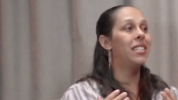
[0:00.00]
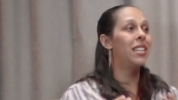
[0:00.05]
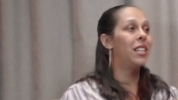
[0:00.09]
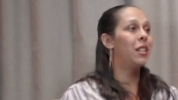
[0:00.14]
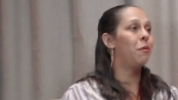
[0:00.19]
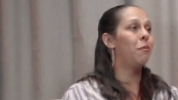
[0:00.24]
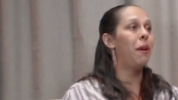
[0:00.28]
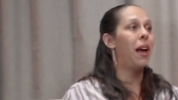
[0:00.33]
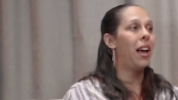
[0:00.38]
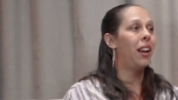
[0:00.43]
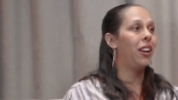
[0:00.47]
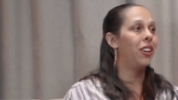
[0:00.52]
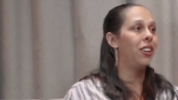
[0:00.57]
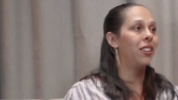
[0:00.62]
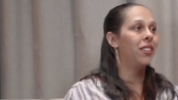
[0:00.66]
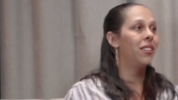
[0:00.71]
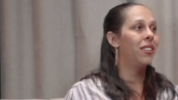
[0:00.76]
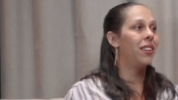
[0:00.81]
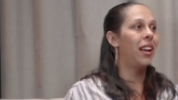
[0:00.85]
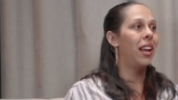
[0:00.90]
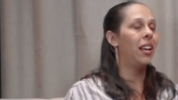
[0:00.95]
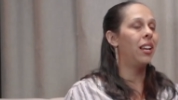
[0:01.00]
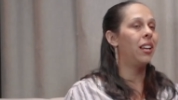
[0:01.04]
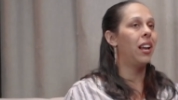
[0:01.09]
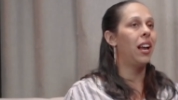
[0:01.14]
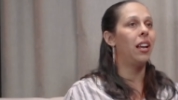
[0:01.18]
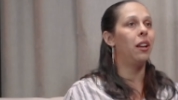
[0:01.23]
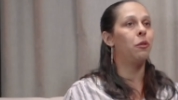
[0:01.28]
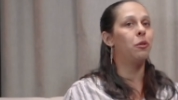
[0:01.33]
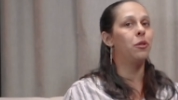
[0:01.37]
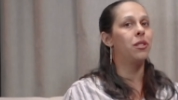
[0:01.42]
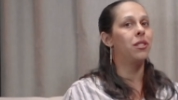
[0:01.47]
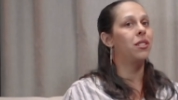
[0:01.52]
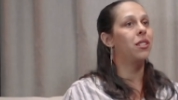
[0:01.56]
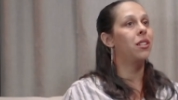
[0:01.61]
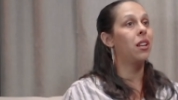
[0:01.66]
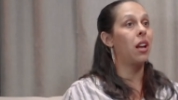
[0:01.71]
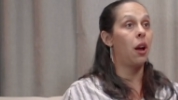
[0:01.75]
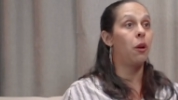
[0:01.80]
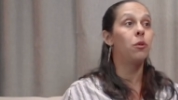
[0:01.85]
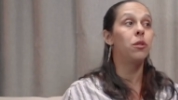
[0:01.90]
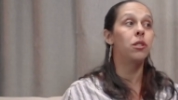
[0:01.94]
it didn't matter. I, I was
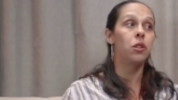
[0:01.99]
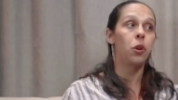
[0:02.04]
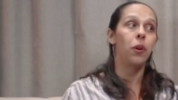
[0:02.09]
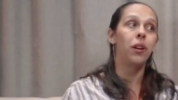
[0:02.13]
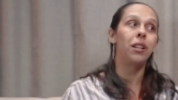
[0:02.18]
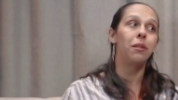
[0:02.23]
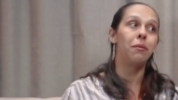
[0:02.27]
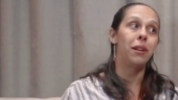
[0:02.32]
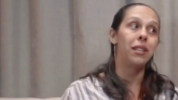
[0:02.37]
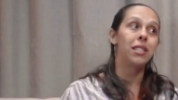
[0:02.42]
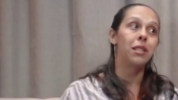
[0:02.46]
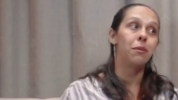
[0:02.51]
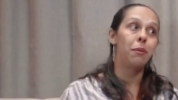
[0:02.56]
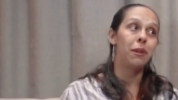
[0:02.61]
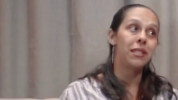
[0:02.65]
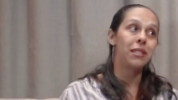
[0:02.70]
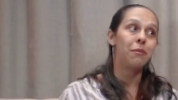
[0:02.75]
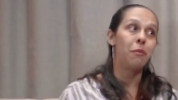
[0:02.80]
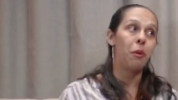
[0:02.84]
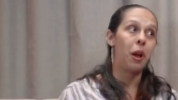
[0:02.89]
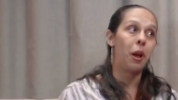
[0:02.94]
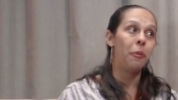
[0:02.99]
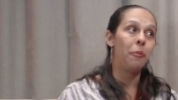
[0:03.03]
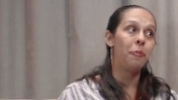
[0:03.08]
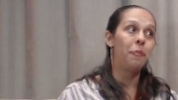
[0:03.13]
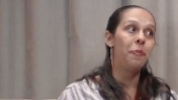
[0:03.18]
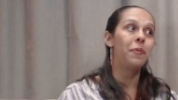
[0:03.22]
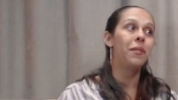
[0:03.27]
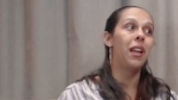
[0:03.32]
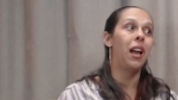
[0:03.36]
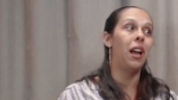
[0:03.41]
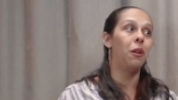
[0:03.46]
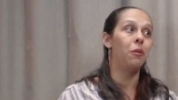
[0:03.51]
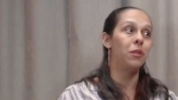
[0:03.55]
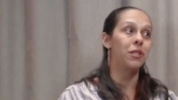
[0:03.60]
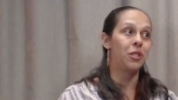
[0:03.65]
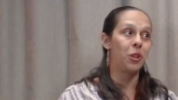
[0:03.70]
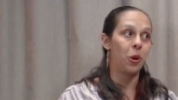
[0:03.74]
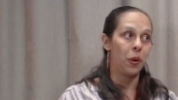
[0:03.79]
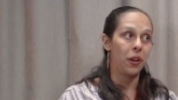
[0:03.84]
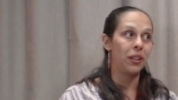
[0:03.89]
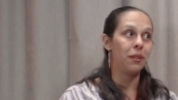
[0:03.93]
yeah. I was going to mess up as a mom. I
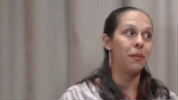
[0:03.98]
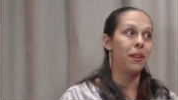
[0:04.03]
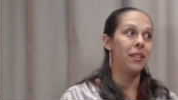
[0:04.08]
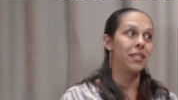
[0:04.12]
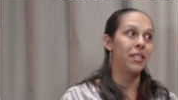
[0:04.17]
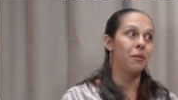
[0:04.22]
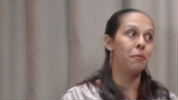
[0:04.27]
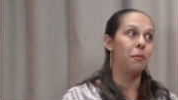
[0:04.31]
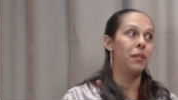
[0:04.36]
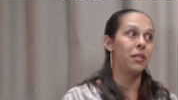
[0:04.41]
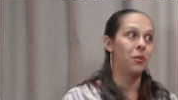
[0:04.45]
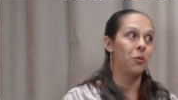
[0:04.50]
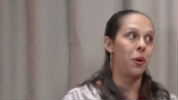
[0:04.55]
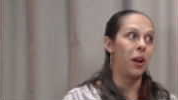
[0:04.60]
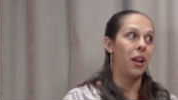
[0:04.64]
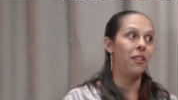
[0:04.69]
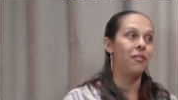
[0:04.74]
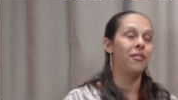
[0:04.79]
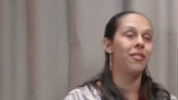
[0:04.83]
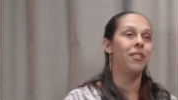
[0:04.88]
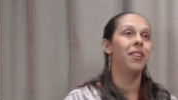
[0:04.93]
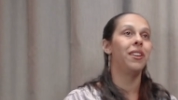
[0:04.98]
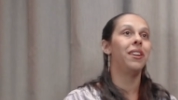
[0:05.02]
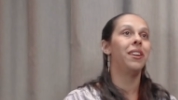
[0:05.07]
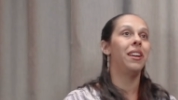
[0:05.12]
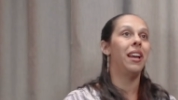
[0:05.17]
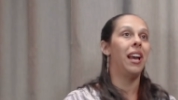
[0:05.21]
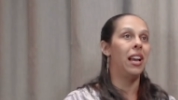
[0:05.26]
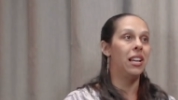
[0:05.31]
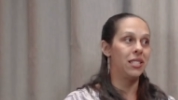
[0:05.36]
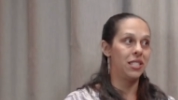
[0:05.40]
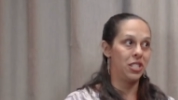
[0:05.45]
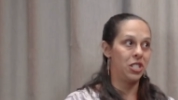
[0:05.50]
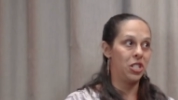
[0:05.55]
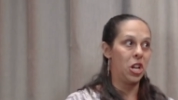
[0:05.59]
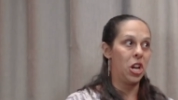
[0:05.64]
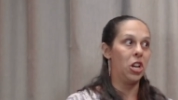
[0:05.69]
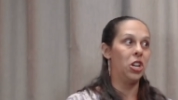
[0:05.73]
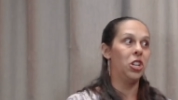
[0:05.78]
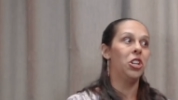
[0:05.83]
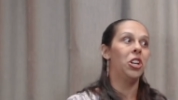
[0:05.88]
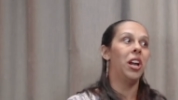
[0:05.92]
was going to mm-hmm. mess up as a wife, as a
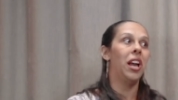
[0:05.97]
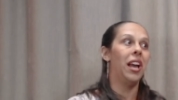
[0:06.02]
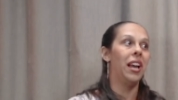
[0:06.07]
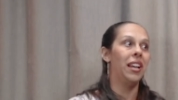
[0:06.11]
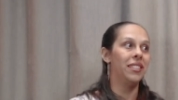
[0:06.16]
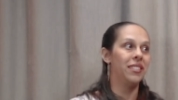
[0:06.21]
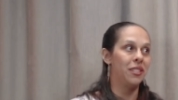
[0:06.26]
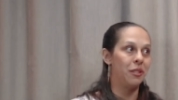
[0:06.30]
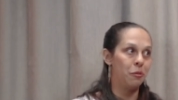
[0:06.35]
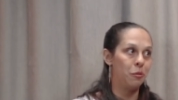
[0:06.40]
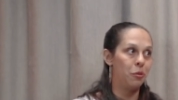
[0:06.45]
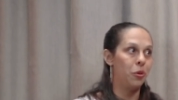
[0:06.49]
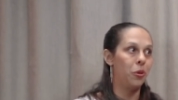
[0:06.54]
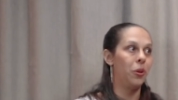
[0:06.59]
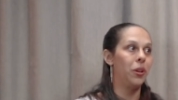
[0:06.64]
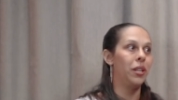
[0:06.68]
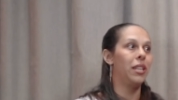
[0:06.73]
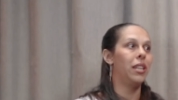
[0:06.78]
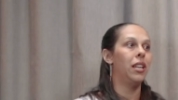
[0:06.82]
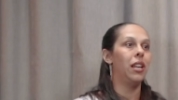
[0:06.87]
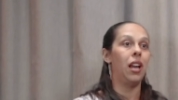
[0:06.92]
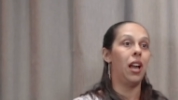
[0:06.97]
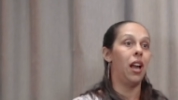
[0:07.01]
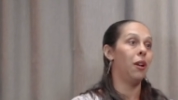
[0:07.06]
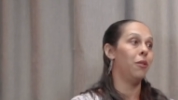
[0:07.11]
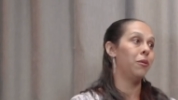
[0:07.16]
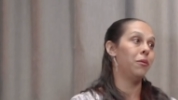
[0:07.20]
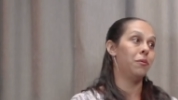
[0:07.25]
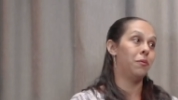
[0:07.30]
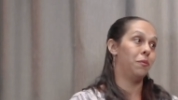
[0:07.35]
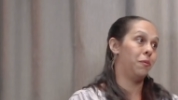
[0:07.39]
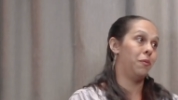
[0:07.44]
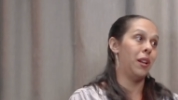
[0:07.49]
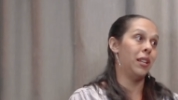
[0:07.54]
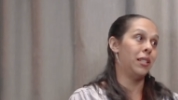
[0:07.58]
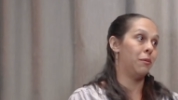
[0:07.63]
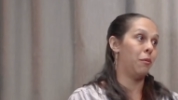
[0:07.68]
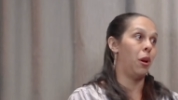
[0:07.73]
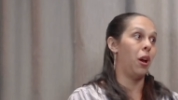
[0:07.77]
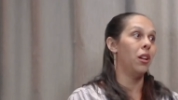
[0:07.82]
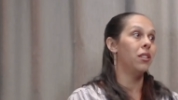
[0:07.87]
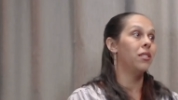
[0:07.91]
daughter, as an employee, I,
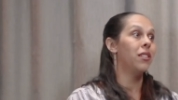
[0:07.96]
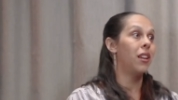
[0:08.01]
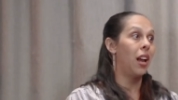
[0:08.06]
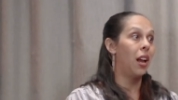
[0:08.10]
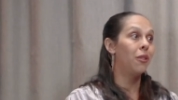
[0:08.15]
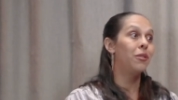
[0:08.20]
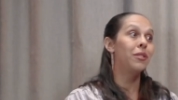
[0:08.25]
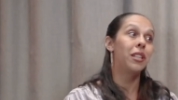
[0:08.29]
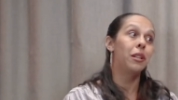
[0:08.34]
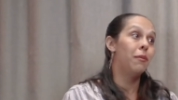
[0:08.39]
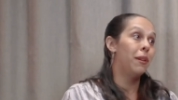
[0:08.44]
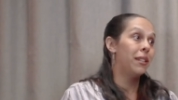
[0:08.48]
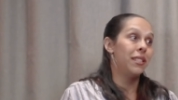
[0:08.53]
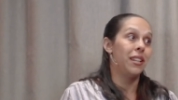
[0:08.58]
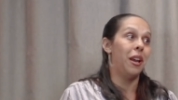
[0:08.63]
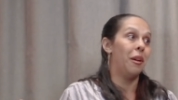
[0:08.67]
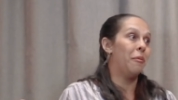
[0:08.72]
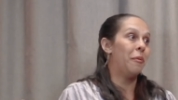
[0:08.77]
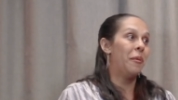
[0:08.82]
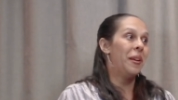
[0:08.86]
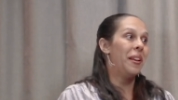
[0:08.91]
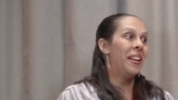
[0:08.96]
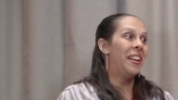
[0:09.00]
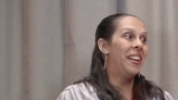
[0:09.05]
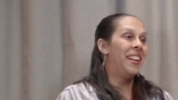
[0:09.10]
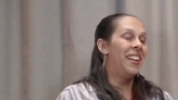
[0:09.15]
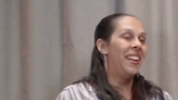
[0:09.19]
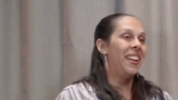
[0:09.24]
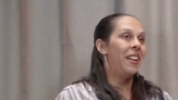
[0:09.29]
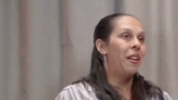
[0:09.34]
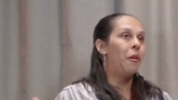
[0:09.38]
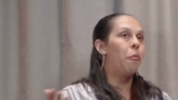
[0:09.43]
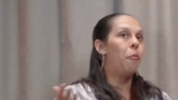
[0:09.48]
as a boss. I was going to mess up. Yeah.